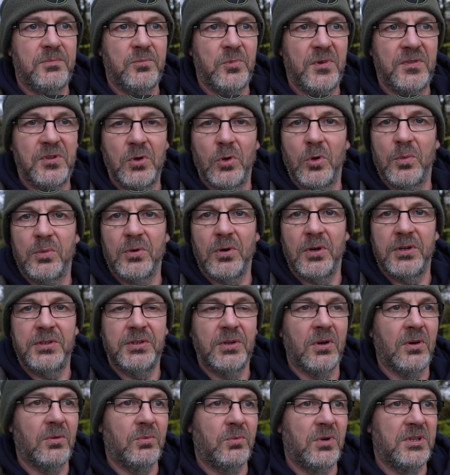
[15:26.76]
with the Albright
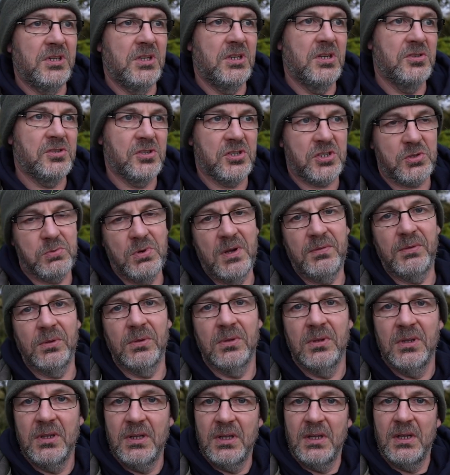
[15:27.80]
knot. When you use a
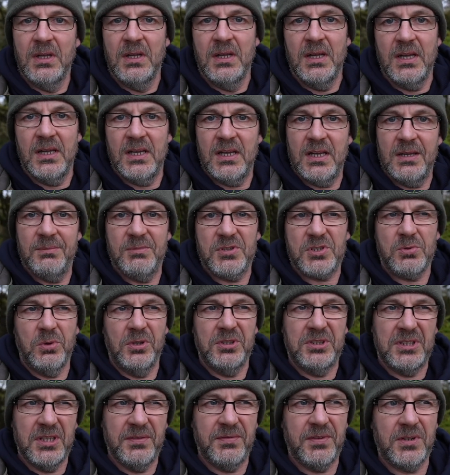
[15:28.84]
swivel, it's
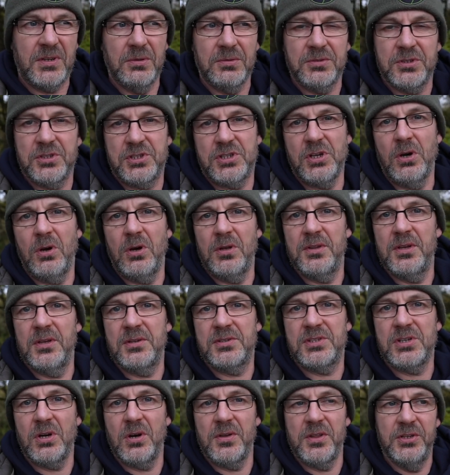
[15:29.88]
quite difficult to tie
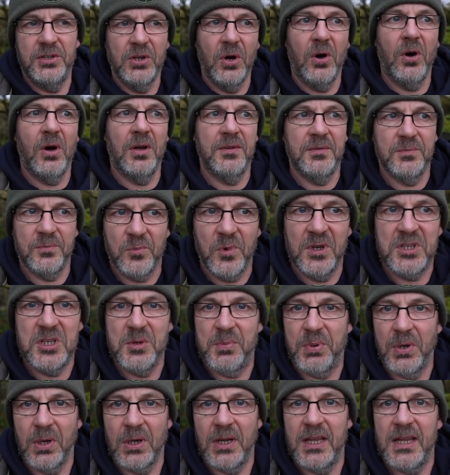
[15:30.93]
the knot, and when
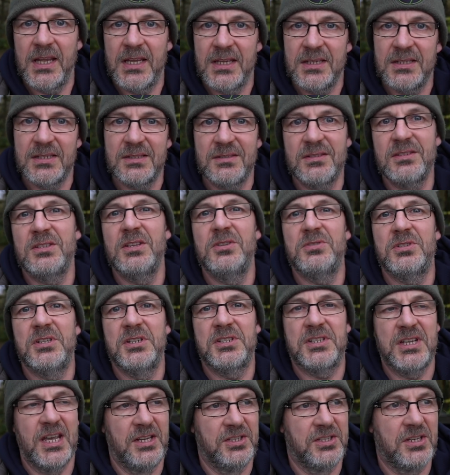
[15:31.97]
you pull it, it
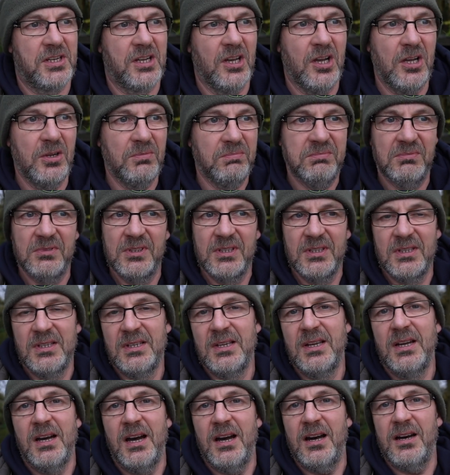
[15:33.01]
usually tends to go
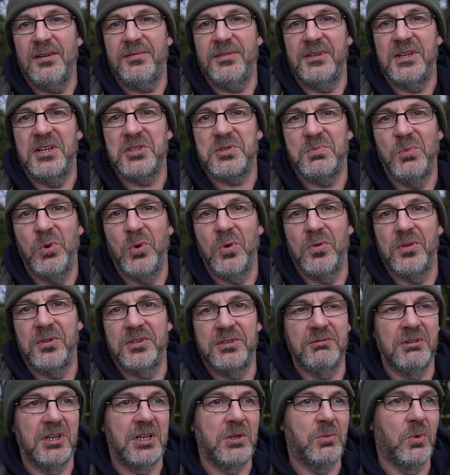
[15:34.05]
half an inch more
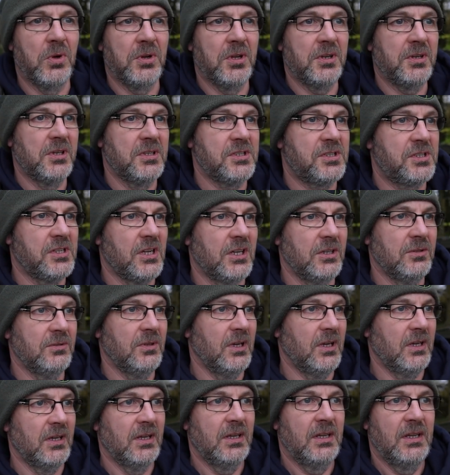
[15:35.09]
than you really wanted it.
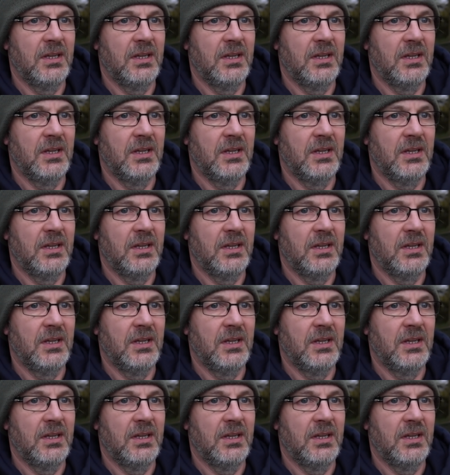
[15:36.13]
So